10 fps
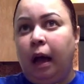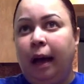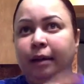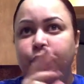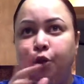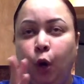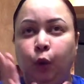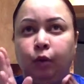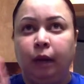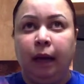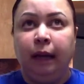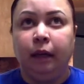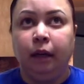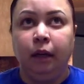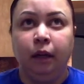I don't
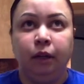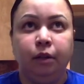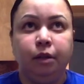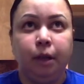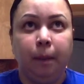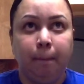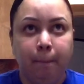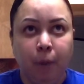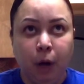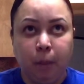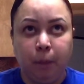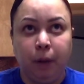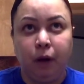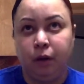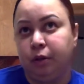like the
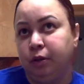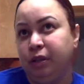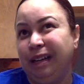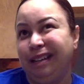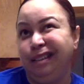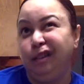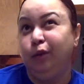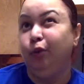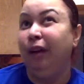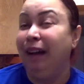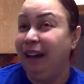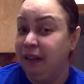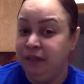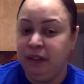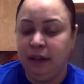mukbangers that do
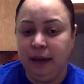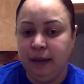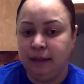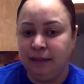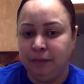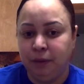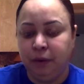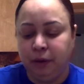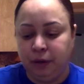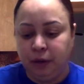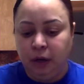heavy ASMR.